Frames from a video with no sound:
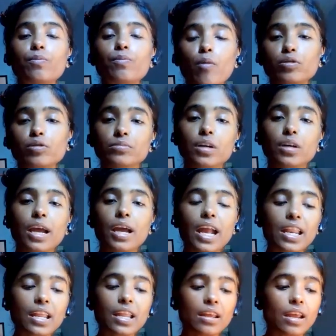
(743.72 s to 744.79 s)
problem,
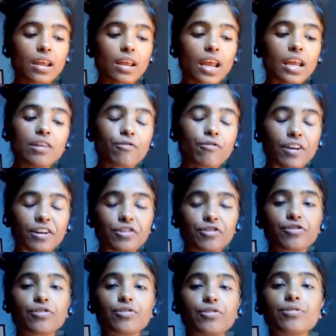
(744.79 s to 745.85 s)
any
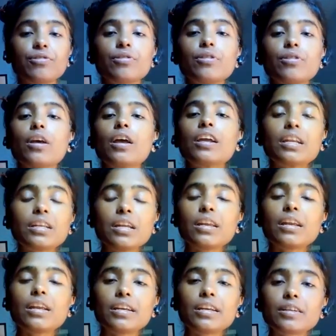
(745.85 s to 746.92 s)
infection,
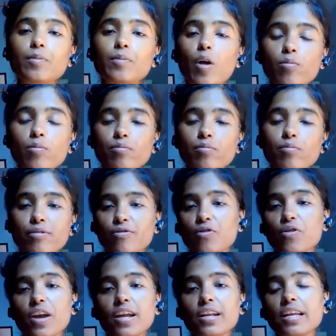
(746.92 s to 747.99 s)
kidney related problems. If you
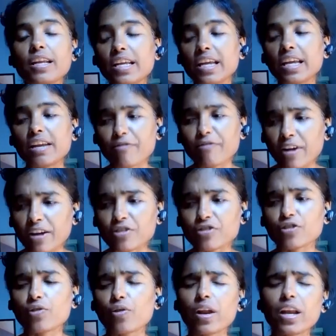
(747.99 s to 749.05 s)
get any
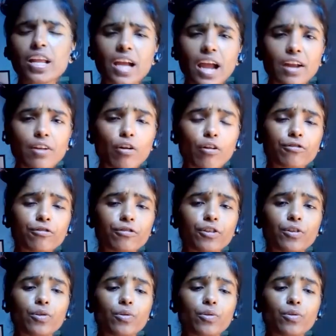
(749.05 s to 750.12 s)
infection or any kind of
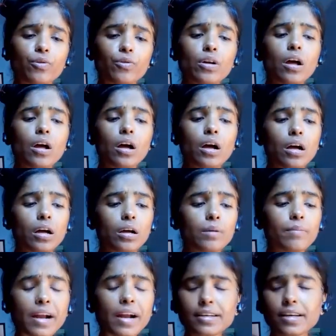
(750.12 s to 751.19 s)

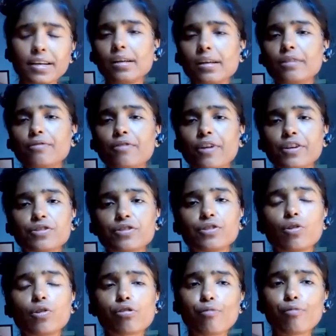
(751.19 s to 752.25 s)
bacterial
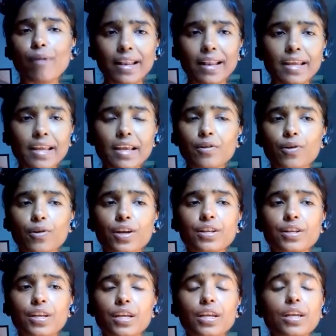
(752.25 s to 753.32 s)
infection or swelling in your
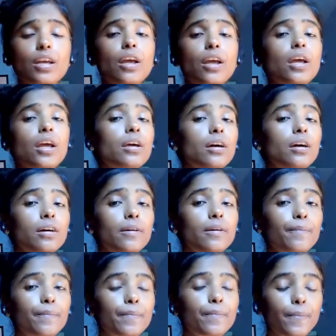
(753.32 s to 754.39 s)
kidney,
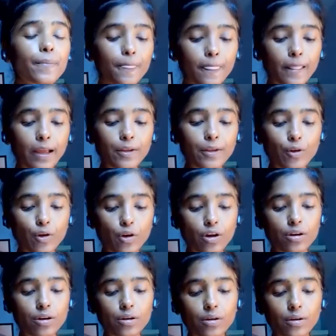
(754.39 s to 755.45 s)
um,
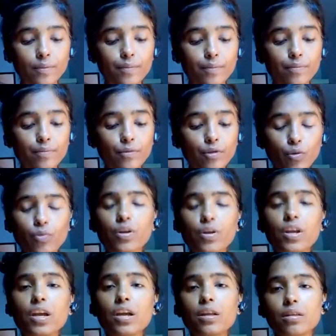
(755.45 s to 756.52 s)
your
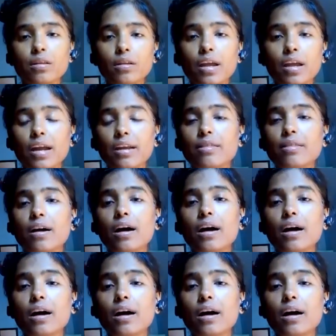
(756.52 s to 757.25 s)
urine get